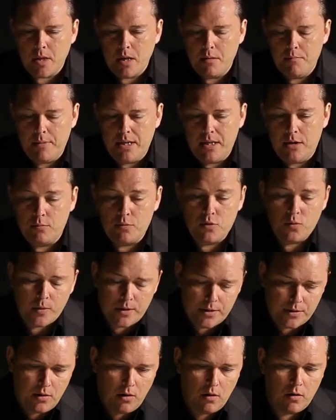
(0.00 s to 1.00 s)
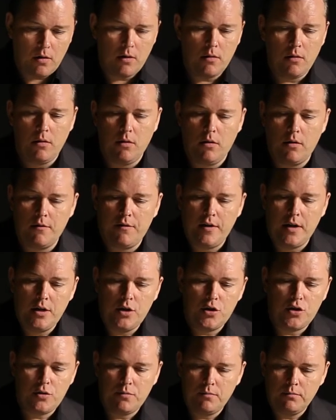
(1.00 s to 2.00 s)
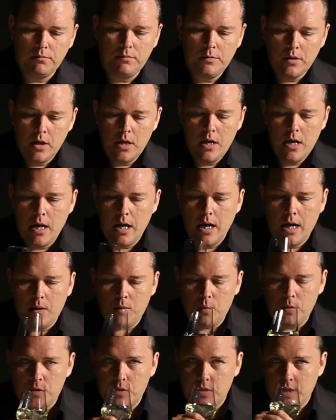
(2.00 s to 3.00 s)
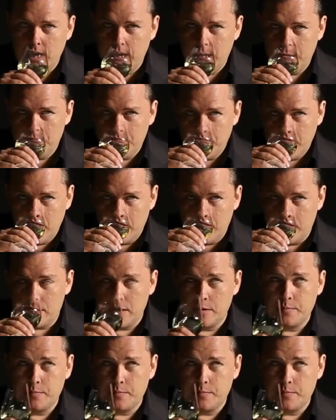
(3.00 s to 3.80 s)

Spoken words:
medium towards long finish. I would say this